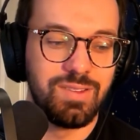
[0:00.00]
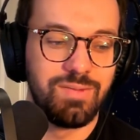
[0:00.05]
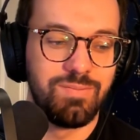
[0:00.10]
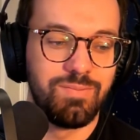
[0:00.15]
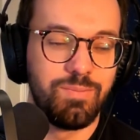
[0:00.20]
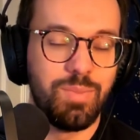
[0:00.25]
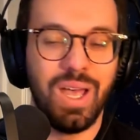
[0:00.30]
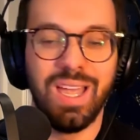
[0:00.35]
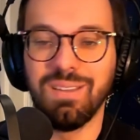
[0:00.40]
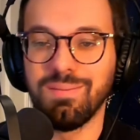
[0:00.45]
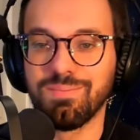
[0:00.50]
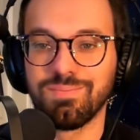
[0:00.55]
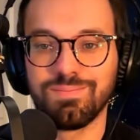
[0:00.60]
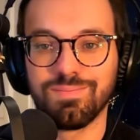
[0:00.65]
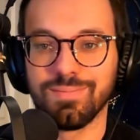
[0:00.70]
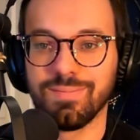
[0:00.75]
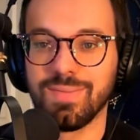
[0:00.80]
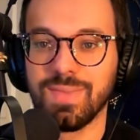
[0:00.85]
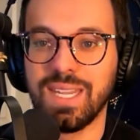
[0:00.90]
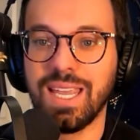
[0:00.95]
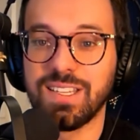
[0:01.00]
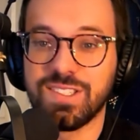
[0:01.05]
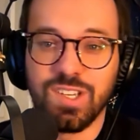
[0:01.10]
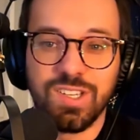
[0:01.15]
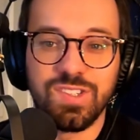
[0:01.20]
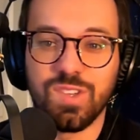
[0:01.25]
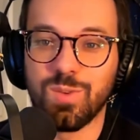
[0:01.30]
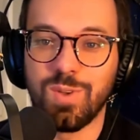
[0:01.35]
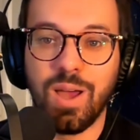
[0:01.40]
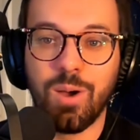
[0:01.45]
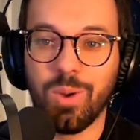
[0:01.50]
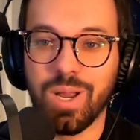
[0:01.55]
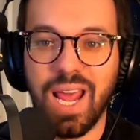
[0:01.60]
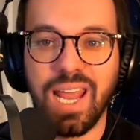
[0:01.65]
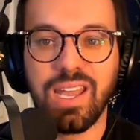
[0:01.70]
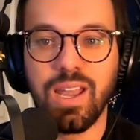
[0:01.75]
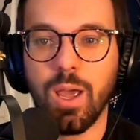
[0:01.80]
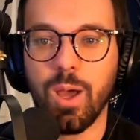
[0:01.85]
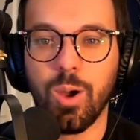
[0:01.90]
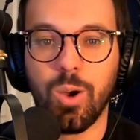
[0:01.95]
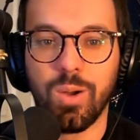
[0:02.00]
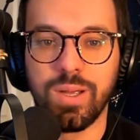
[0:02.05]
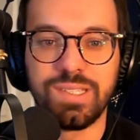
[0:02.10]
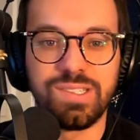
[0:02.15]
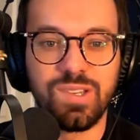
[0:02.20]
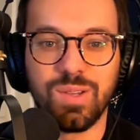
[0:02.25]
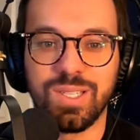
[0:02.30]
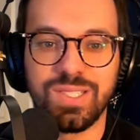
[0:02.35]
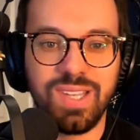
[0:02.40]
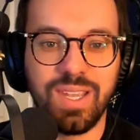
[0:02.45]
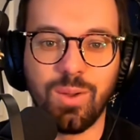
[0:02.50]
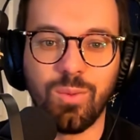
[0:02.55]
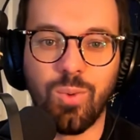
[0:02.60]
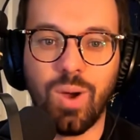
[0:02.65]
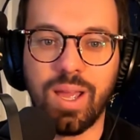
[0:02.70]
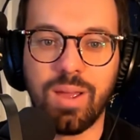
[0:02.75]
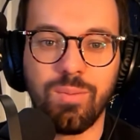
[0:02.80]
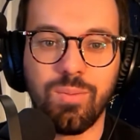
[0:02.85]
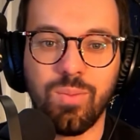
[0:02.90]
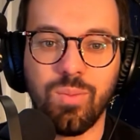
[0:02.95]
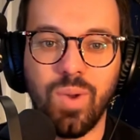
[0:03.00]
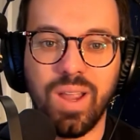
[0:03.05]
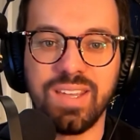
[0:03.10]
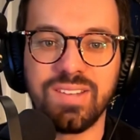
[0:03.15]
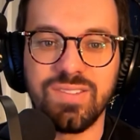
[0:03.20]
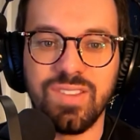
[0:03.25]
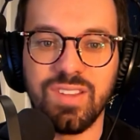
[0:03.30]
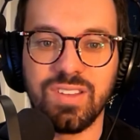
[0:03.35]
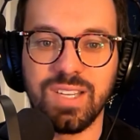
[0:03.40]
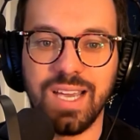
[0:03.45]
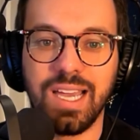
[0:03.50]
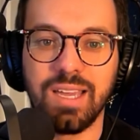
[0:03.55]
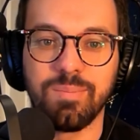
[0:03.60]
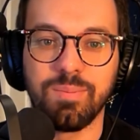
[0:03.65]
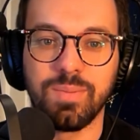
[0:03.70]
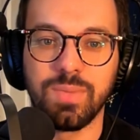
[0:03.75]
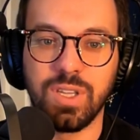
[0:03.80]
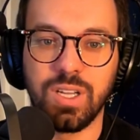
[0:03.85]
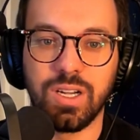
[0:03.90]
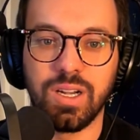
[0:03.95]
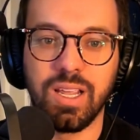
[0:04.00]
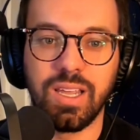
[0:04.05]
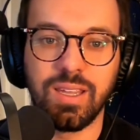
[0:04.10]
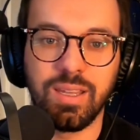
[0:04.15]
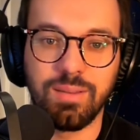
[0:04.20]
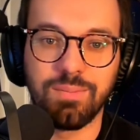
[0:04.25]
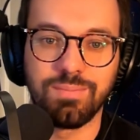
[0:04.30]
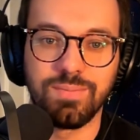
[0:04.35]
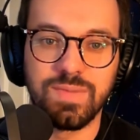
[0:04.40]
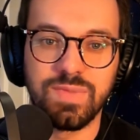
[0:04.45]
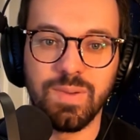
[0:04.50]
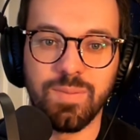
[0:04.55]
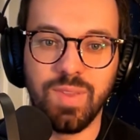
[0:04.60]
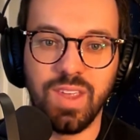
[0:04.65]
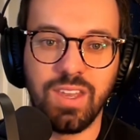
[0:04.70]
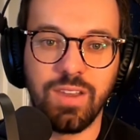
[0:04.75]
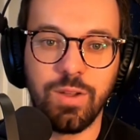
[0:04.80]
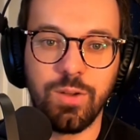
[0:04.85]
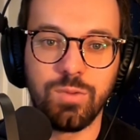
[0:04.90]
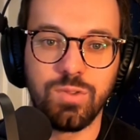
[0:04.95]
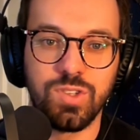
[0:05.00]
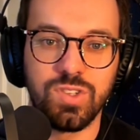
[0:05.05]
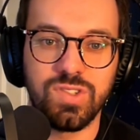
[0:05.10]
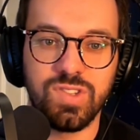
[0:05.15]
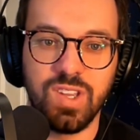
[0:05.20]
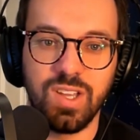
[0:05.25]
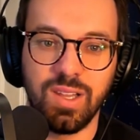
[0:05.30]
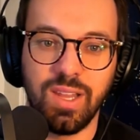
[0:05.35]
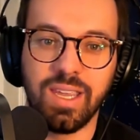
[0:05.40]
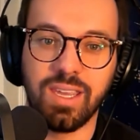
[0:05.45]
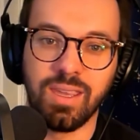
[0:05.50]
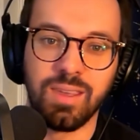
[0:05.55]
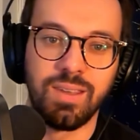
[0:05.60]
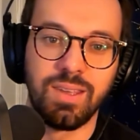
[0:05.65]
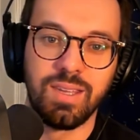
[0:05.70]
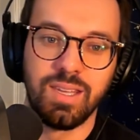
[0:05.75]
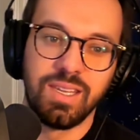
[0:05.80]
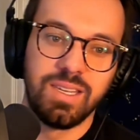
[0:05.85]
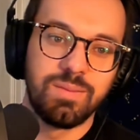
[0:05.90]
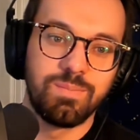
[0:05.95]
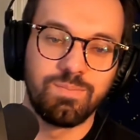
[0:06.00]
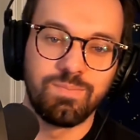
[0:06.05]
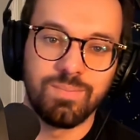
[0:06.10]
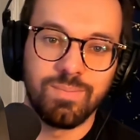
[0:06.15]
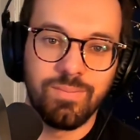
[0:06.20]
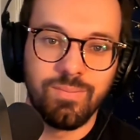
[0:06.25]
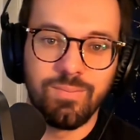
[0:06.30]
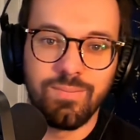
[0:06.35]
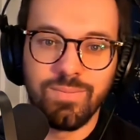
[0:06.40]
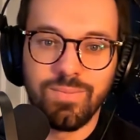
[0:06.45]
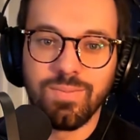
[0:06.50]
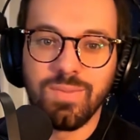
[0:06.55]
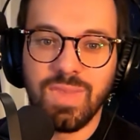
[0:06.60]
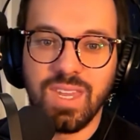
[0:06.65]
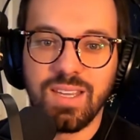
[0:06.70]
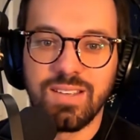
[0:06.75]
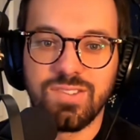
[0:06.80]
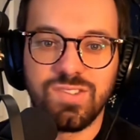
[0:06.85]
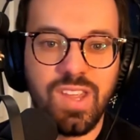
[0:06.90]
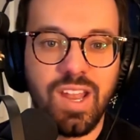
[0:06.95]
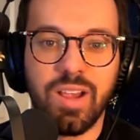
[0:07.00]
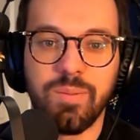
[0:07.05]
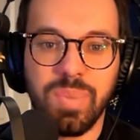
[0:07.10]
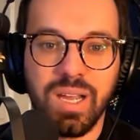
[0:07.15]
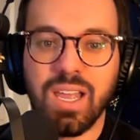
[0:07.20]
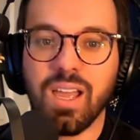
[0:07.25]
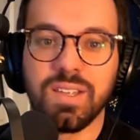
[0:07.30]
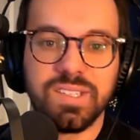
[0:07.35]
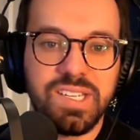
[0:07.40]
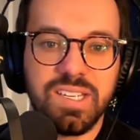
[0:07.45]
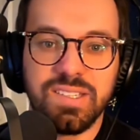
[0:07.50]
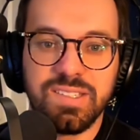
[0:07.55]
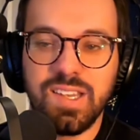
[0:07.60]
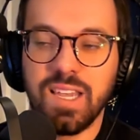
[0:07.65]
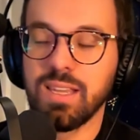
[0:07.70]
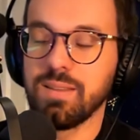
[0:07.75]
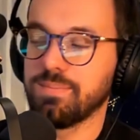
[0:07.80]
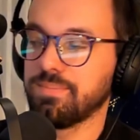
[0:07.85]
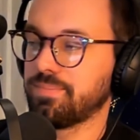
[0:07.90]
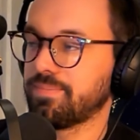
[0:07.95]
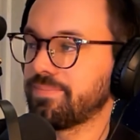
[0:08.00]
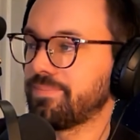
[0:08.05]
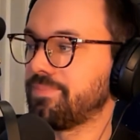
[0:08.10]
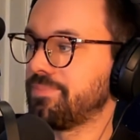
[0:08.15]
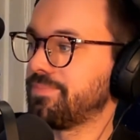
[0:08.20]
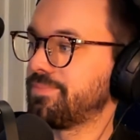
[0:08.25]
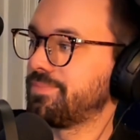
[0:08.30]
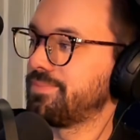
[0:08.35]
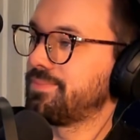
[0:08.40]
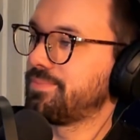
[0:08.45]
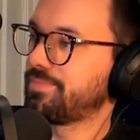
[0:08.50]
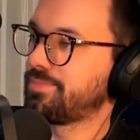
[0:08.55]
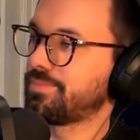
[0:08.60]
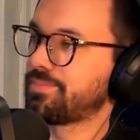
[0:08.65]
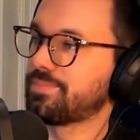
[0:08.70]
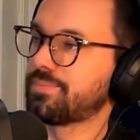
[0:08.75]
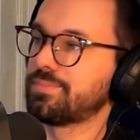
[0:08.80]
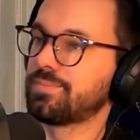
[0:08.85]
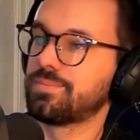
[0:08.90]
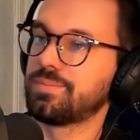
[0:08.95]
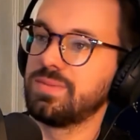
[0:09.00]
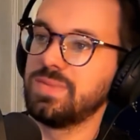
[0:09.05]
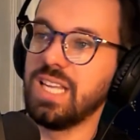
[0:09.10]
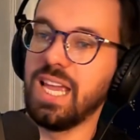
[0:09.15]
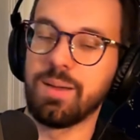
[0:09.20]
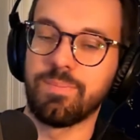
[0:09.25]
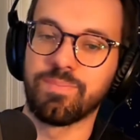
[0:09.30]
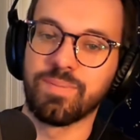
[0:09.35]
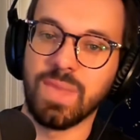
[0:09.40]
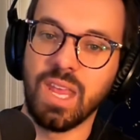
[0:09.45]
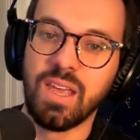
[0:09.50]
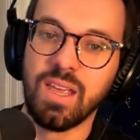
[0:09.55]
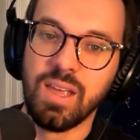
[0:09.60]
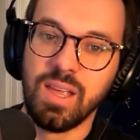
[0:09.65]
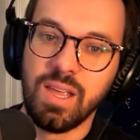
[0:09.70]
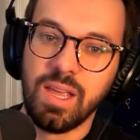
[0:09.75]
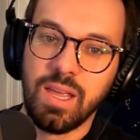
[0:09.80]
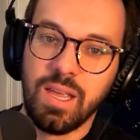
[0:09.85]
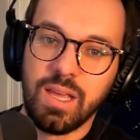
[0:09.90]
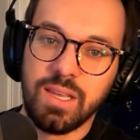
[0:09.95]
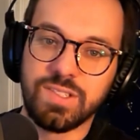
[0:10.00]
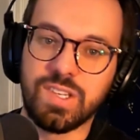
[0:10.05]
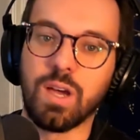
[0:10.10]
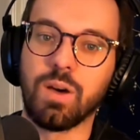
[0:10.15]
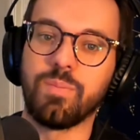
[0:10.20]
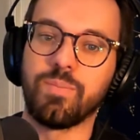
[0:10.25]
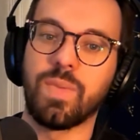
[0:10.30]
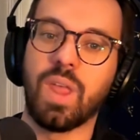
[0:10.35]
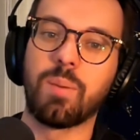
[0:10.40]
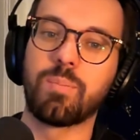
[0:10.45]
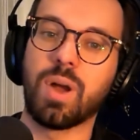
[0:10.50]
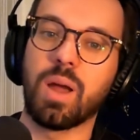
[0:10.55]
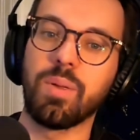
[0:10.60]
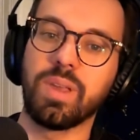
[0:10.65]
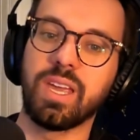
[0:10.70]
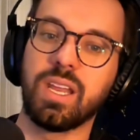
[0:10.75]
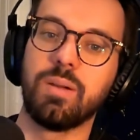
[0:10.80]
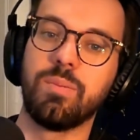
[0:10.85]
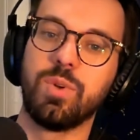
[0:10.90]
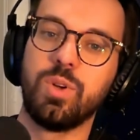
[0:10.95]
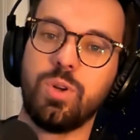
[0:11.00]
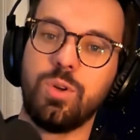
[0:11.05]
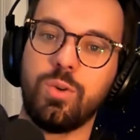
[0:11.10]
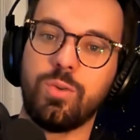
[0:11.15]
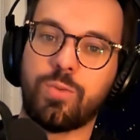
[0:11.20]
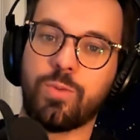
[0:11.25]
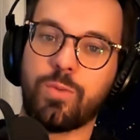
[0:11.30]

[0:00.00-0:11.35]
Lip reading: But it's also not what I know, and so it's like, why waste the time learning something new just to like set up a content site? Yeah. So I'm probably gonna